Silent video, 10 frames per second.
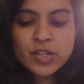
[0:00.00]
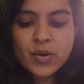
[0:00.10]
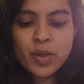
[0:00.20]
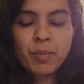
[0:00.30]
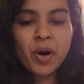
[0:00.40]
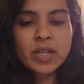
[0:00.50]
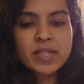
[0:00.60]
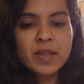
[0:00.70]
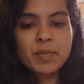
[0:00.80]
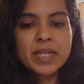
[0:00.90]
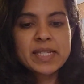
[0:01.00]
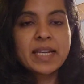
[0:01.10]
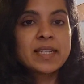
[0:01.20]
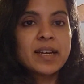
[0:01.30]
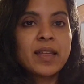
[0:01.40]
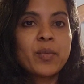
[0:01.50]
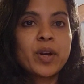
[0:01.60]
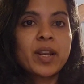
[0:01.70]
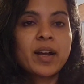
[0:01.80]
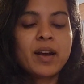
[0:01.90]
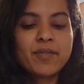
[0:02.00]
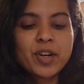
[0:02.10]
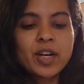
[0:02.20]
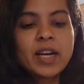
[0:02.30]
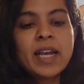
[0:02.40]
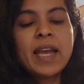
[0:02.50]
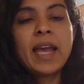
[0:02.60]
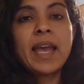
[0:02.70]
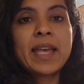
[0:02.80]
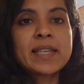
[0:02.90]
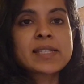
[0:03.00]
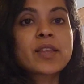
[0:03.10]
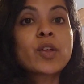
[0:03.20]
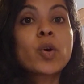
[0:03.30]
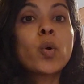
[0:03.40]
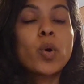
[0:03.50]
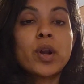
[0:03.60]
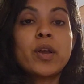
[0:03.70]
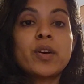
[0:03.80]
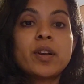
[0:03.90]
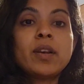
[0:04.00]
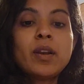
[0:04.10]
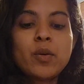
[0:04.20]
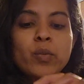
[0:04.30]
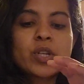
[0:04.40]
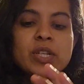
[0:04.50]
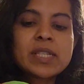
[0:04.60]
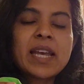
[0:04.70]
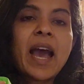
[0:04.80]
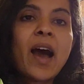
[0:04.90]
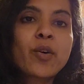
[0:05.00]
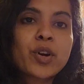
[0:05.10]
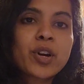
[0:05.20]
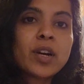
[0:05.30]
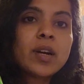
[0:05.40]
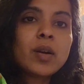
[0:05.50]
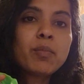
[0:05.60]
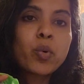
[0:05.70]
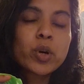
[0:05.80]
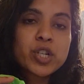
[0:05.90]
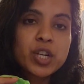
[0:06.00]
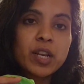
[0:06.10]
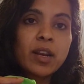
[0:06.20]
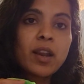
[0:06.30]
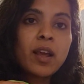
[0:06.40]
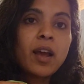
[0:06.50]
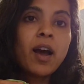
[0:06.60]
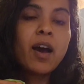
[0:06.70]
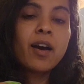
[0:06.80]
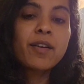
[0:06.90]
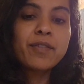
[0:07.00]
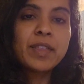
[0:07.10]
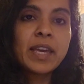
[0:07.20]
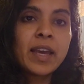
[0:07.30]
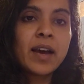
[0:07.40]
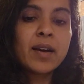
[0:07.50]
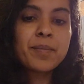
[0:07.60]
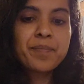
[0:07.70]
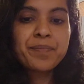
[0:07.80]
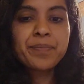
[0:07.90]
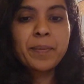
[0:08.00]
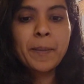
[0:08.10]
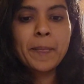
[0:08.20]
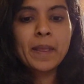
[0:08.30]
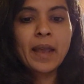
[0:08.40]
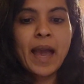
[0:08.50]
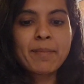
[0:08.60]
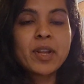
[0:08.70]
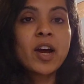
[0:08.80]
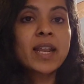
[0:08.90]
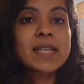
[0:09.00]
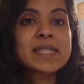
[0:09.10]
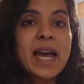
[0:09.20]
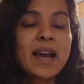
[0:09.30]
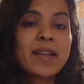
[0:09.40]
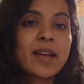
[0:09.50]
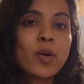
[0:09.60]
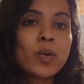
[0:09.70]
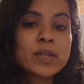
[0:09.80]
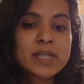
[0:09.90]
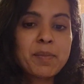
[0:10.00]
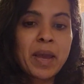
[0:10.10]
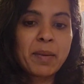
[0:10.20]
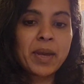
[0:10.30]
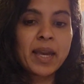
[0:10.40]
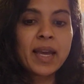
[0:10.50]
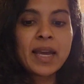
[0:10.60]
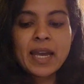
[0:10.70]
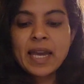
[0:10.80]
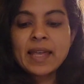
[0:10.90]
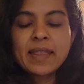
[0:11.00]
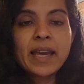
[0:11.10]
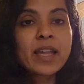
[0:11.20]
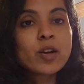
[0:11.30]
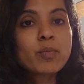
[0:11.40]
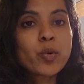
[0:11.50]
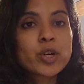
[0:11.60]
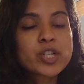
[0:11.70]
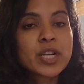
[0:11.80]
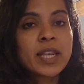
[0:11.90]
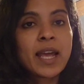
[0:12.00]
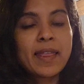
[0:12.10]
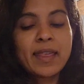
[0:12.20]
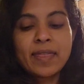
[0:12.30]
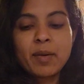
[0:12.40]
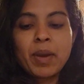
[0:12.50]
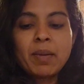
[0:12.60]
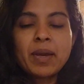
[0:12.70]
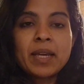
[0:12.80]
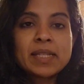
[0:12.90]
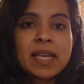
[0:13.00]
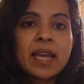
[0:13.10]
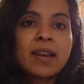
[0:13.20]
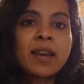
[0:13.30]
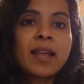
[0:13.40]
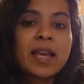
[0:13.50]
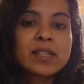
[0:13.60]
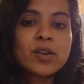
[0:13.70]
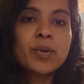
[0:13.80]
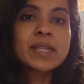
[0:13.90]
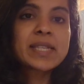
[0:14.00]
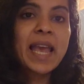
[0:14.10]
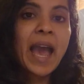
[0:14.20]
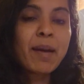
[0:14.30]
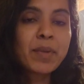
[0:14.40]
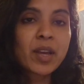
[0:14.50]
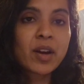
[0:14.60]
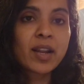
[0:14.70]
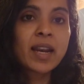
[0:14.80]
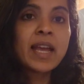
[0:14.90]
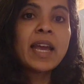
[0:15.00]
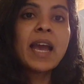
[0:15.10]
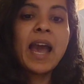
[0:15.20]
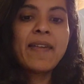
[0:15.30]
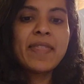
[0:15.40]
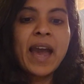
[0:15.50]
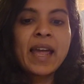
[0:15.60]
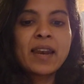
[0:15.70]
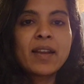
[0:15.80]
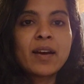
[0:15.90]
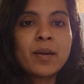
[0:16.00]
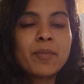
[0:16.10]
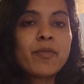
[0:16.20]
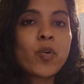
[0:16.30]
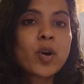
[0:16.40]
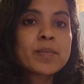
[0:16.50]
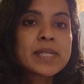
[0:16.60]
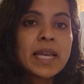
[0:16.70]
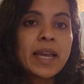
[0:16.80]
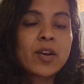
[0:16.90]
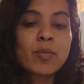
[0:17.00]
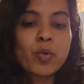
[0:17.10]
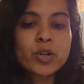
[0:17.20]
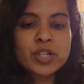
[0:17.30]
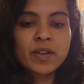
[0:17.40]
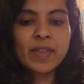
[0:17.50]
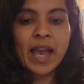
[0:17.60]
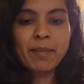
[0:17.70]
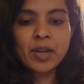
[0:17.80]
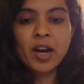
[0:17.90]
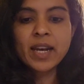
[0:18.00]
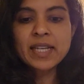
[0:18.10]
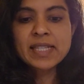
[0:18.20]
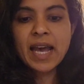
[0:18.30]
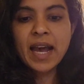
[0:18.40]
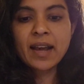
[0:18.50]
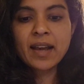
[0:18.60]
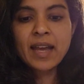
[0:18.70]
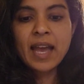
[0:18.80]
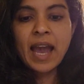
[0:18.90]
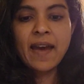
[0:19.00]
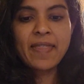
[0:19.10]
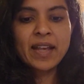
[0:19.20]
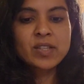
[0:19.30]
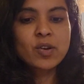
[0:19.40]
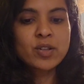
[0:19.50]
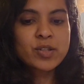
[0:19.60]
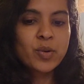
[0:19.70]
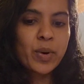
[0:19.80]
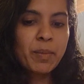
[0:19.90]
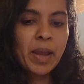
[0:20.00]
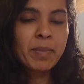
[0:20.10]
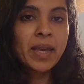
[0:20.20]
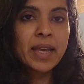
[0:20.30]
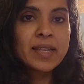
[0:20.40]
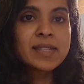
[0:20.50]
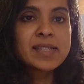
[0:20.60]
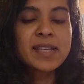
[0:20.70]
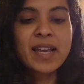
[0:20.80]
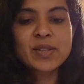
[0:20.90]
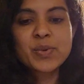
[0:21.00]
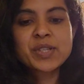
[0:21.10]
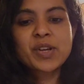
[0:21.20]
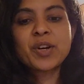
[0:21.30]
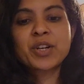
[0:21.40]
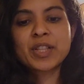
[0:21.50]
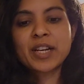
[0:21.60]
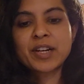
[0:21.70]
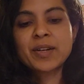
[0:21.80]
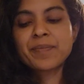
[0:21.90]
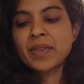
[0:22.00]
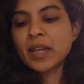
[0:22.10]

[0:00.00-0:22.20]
So the parts of the placenta that we're going to cover is the chorion, which is the outer portion of the amniotic sac that holds the baby. The inner portion that the baby is in is known as the amnion, and that forms the inner portion of the amniotic sac, and that's also where baby is, as we saw earlier.